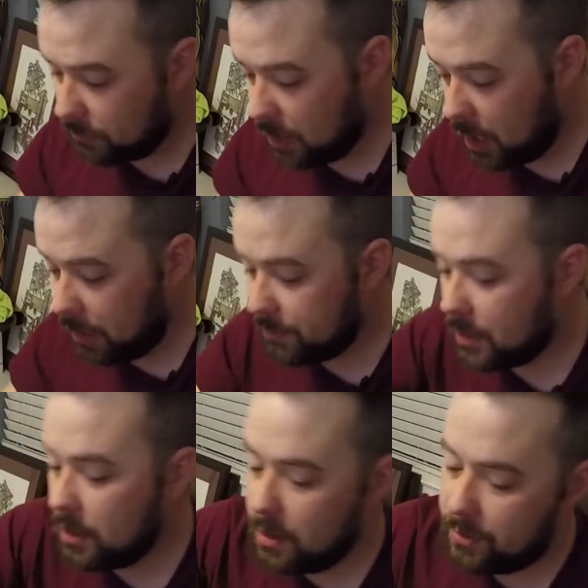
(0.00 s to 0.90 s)

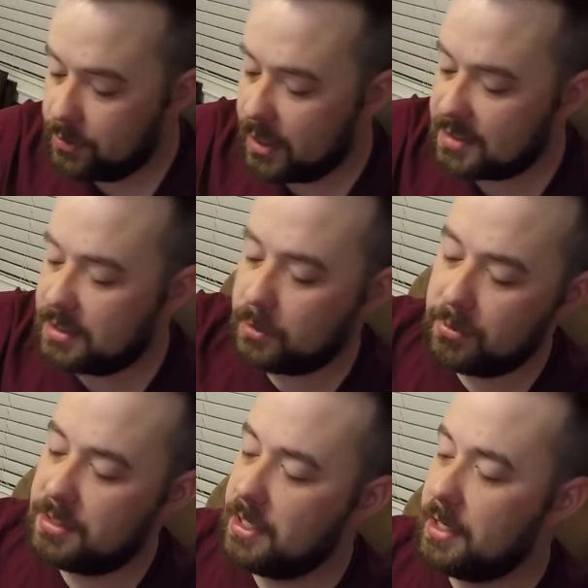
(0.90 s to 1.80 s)
The next thing
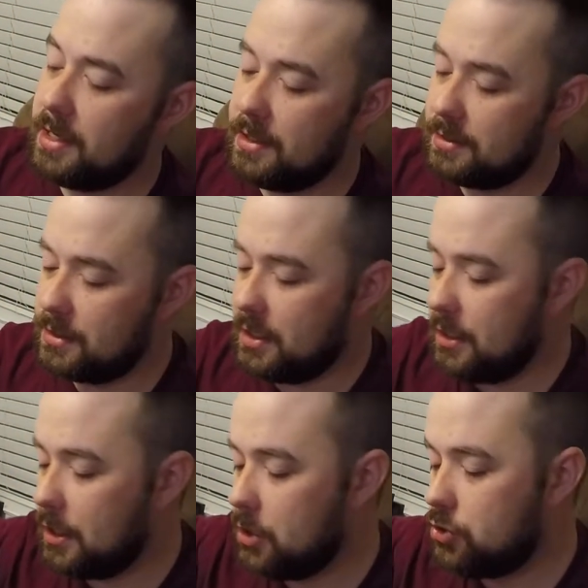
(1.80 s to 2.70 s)
we see is
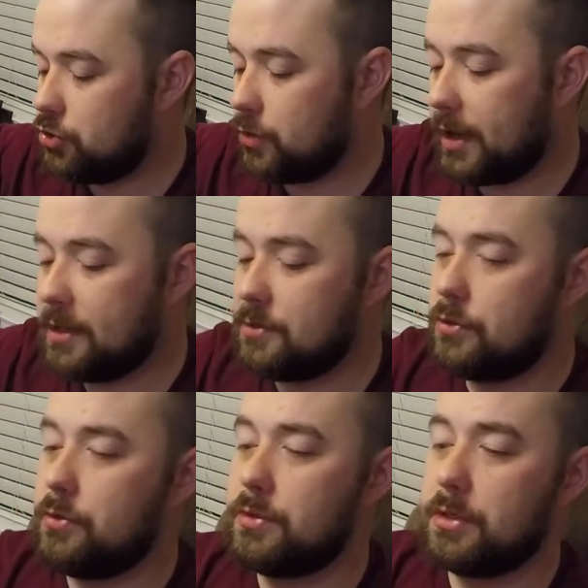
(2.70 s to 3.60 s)
the
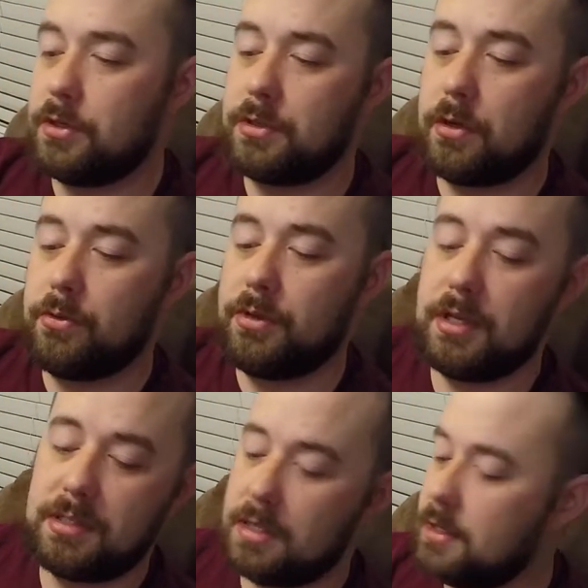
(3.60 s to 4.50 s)
transducer. So
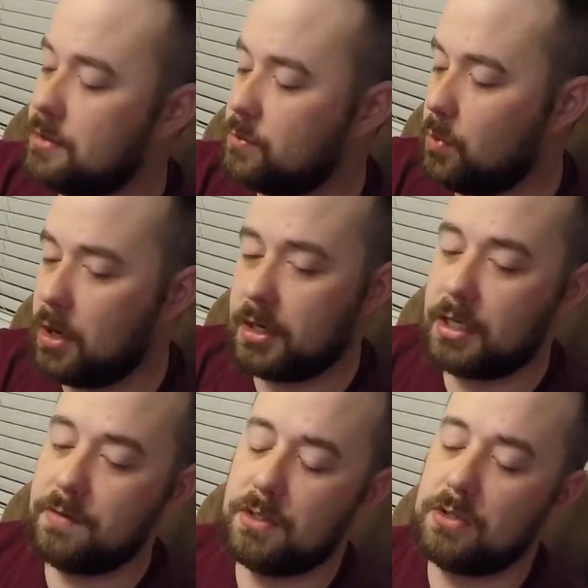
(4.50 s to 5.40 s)
this is what
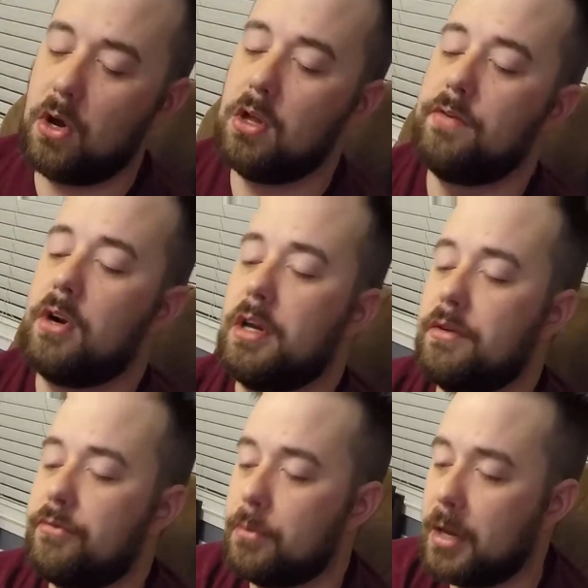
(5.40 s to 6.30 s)
gives us all of our
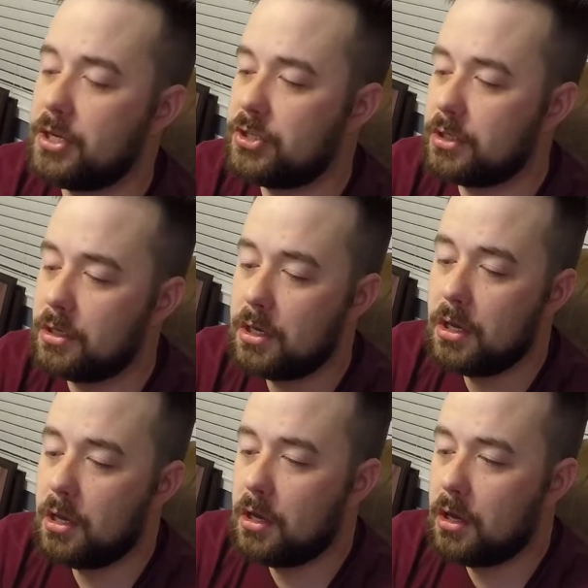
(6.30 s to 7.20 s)
information.
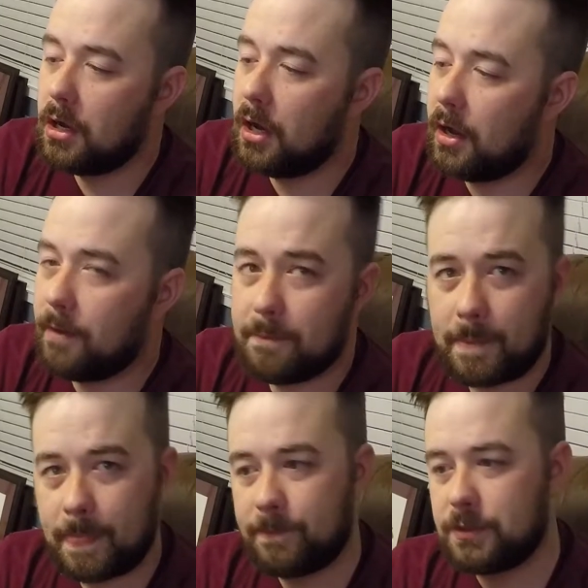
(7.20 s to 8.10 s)

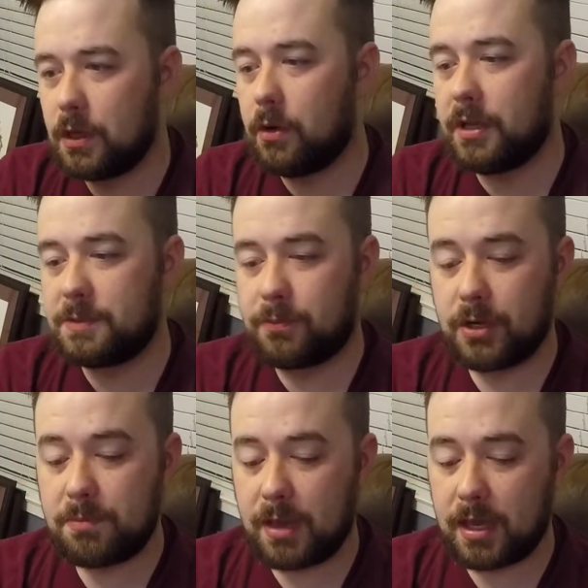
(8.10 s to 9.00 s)
So it's
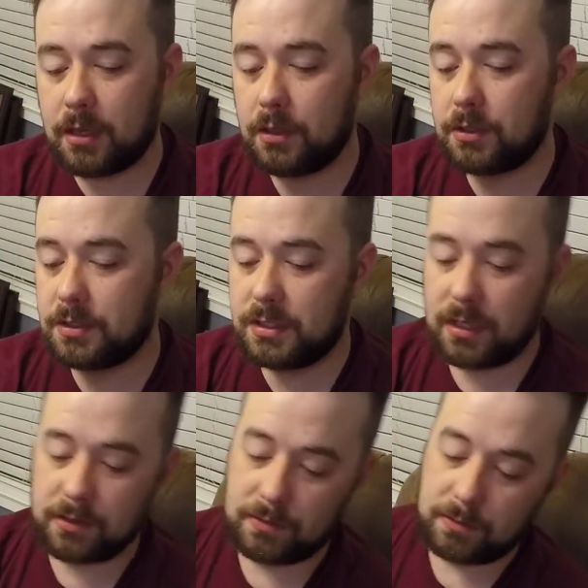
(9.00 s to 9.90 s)
pretty big. You can
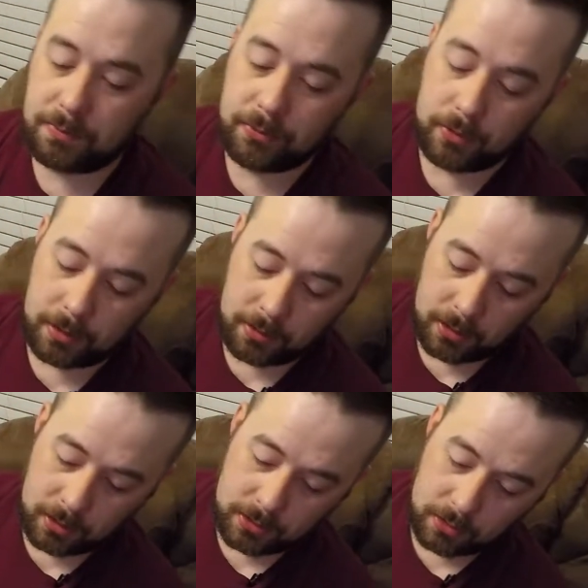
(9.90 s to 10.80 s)
see it's pretty
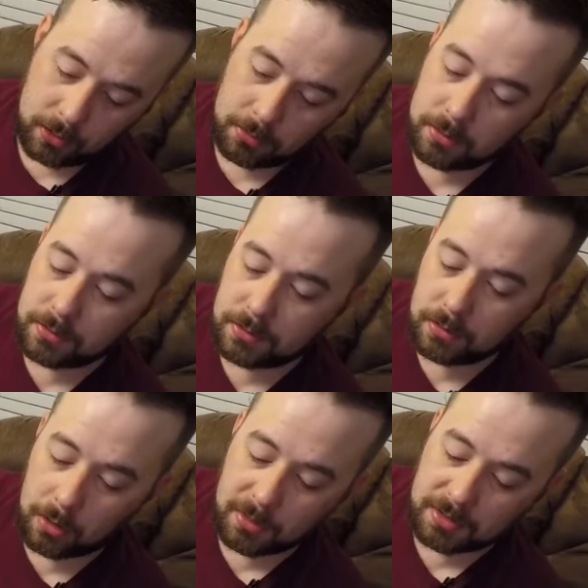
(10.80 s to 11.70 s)
much almost
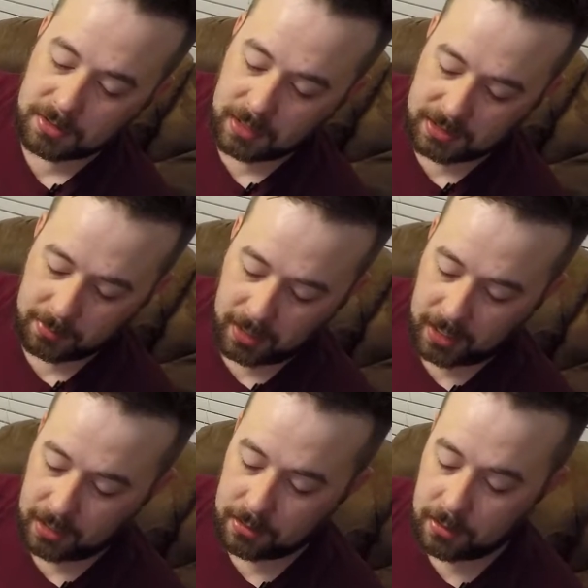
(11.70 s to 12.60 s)
the size of my
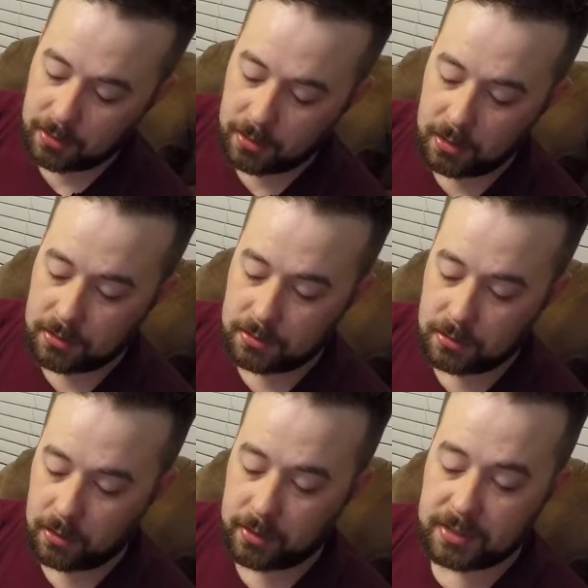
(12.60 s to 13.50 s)
hand.
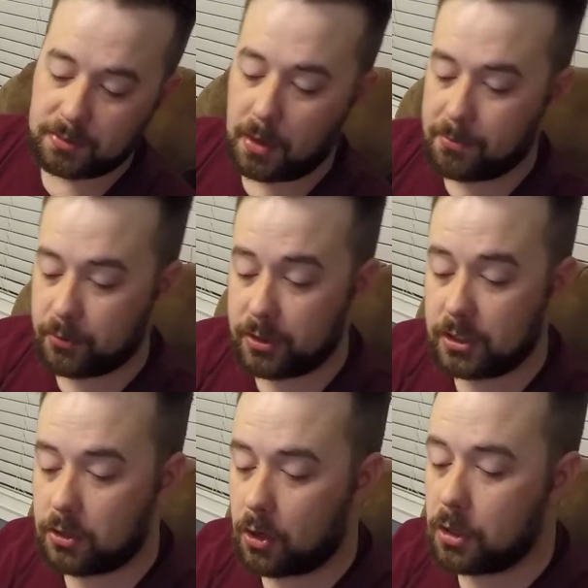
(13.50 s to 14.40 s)
So it's a
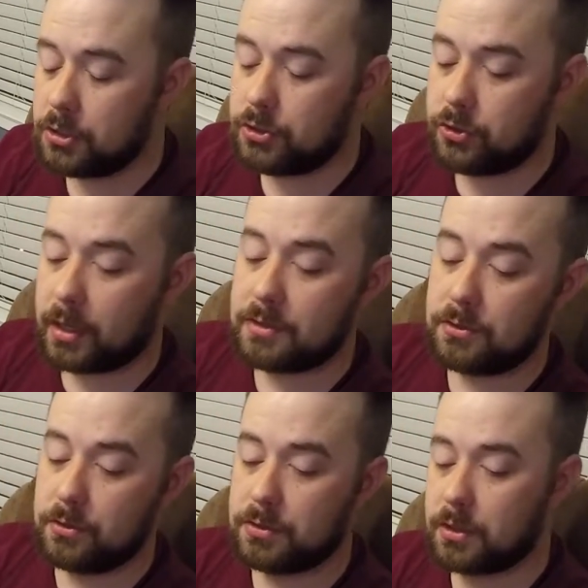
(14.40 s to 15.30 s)
pretty large
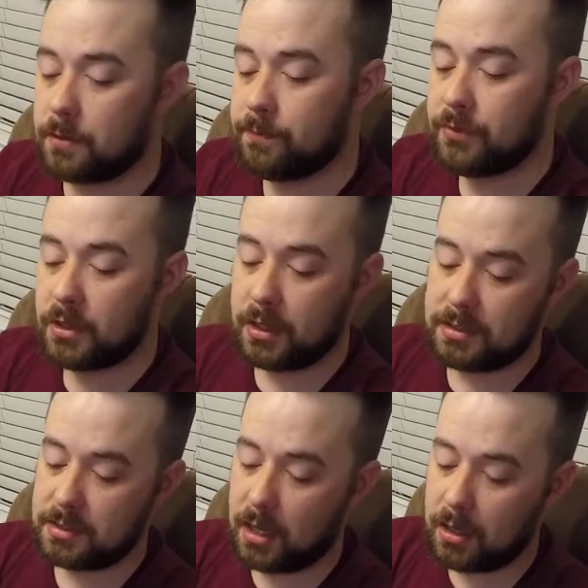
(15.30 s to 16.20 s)
transducer.
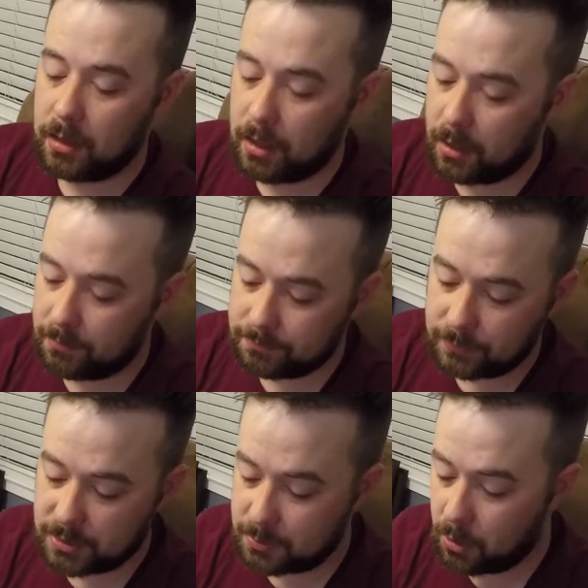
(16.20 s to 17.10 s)
It's not
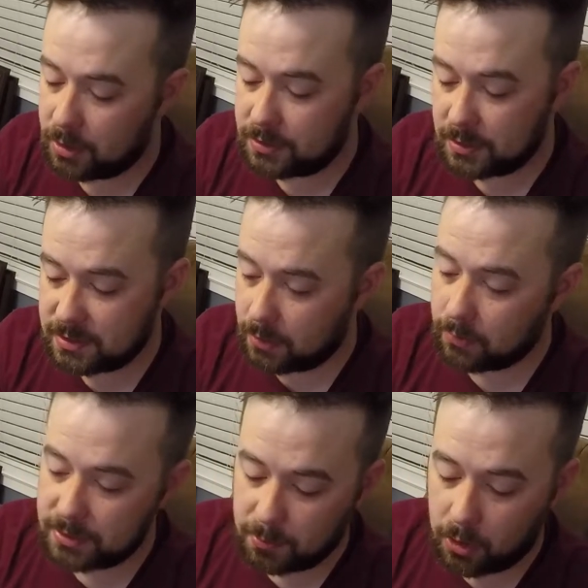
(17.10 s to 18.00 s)
it's small. It's not
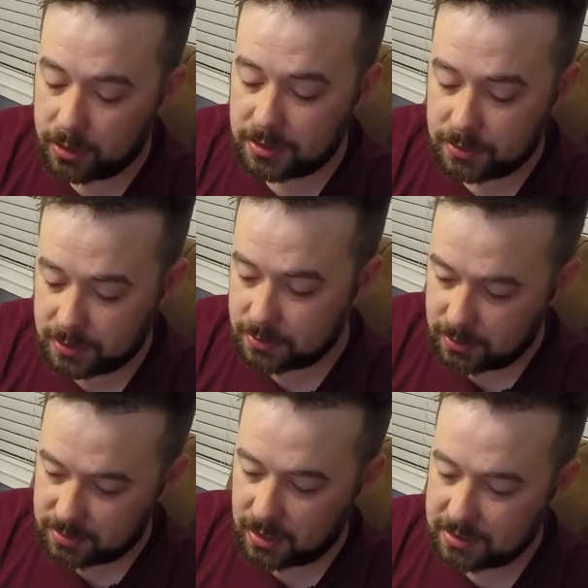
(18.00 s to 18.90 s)
really small, and
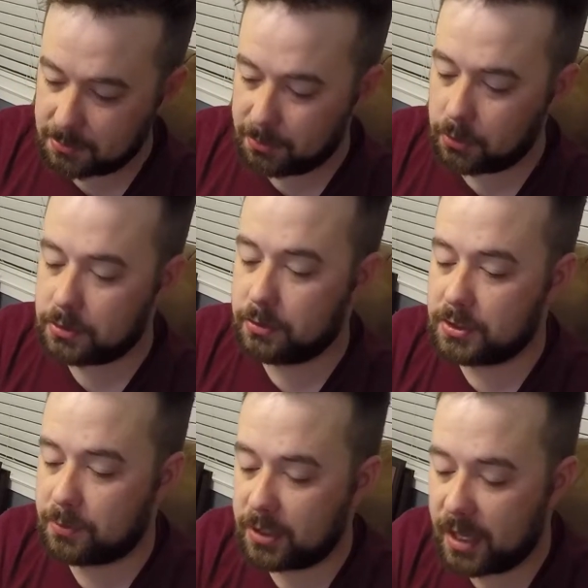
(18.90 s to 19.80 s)
it's got some bulk to it.
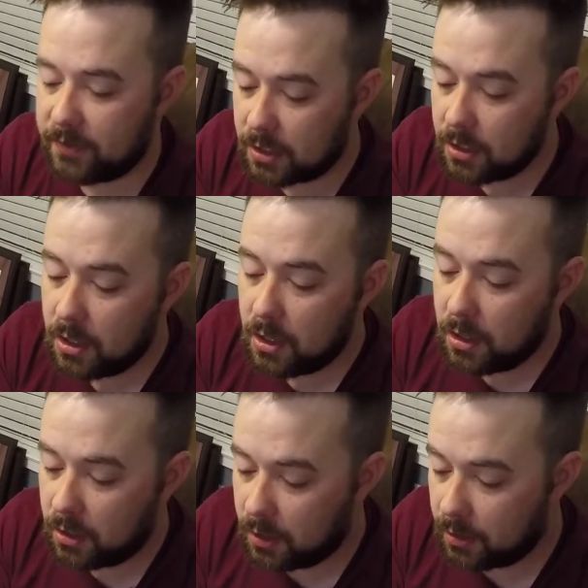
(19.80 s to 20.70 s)
It's pretty heavy.
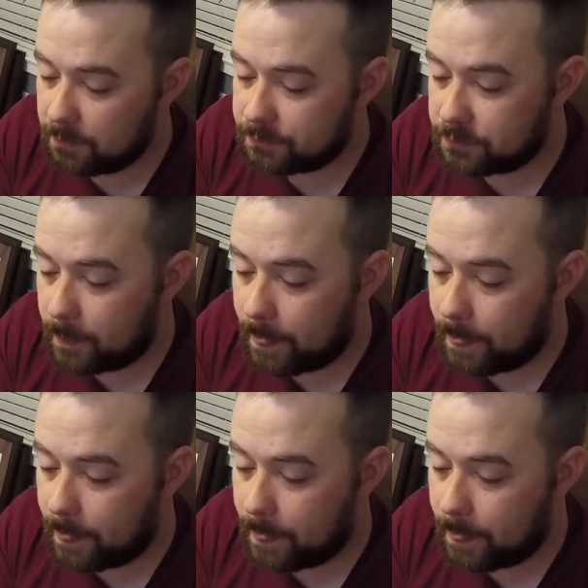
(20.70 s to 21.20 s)
I'm